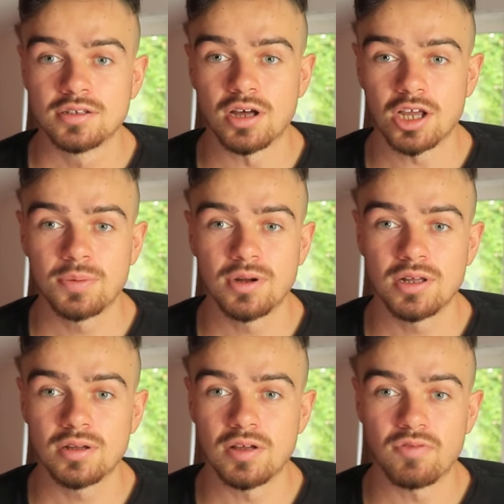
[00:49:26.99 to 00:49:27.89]
talk about
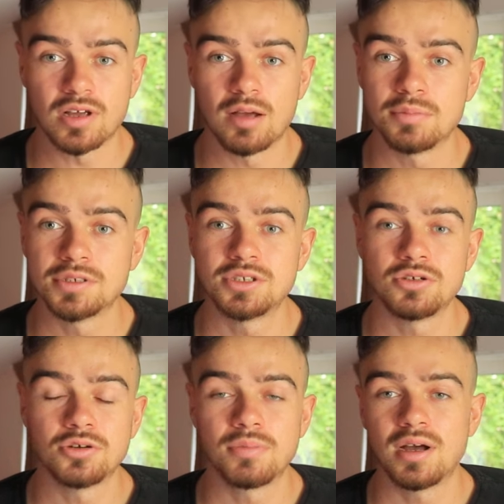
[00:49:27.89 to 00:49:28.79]
it if it comes
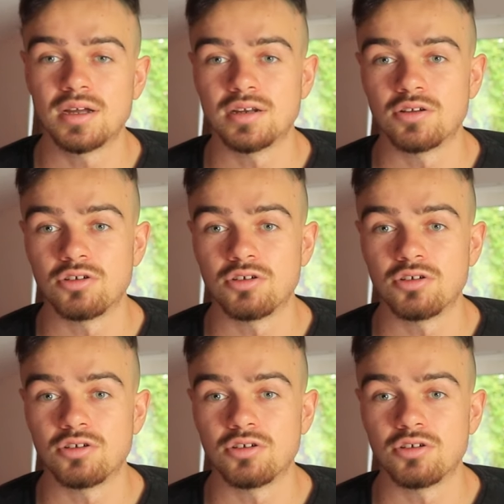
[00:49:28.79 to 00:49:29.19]
to your mind